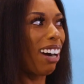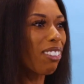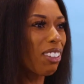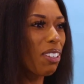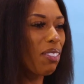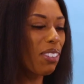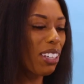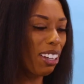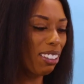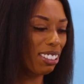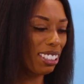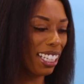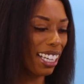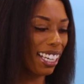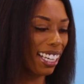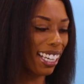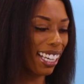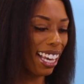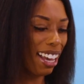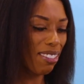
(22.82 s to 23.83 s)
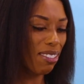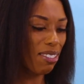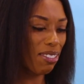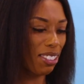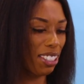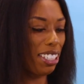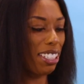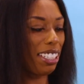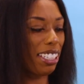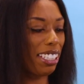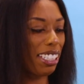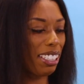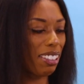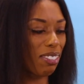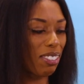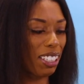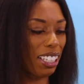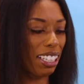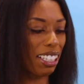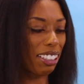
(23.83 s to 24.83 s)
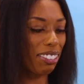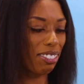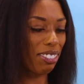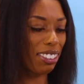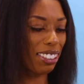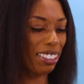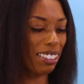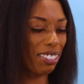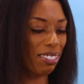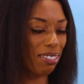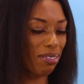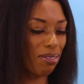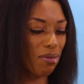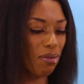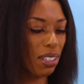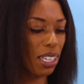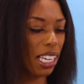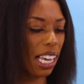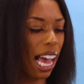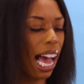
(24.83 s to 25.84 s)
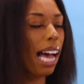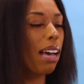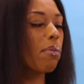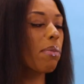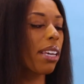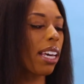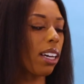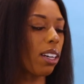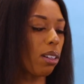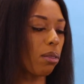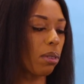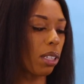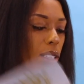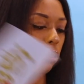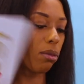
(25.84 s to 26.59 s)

I wanna be outside having fun sometimes. But I'll be at home